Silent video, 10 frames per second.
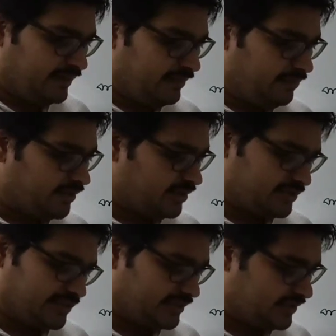because
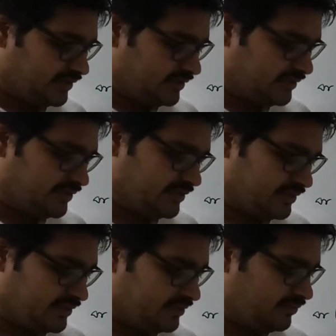
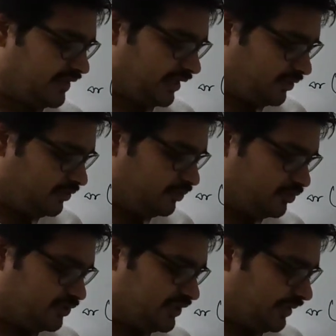we cannot do more
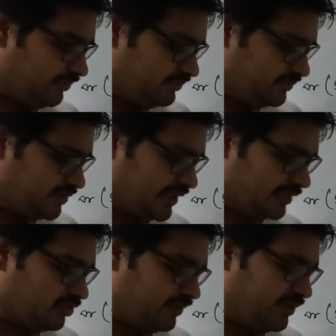sum. Class
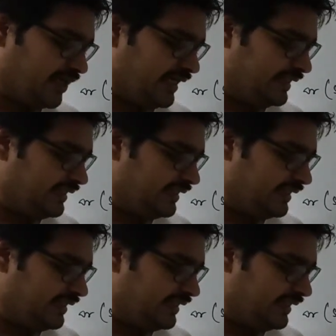will be quite lengthy.